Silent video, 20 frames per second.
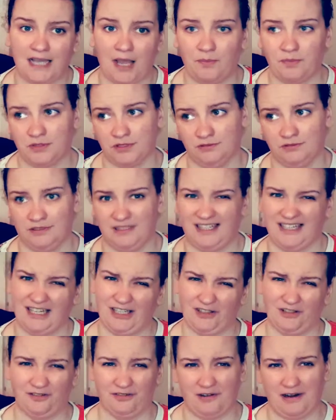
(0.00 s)
absolutely
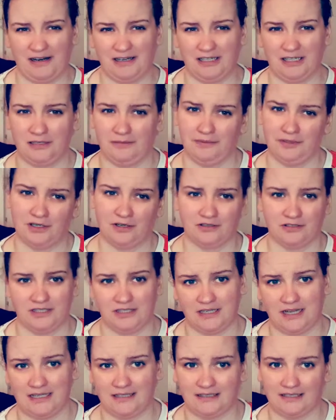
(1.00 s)
keto friendly because
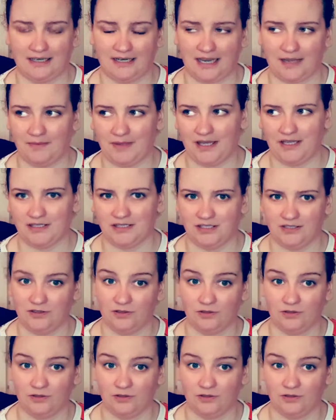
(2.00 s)
they're not like amazing.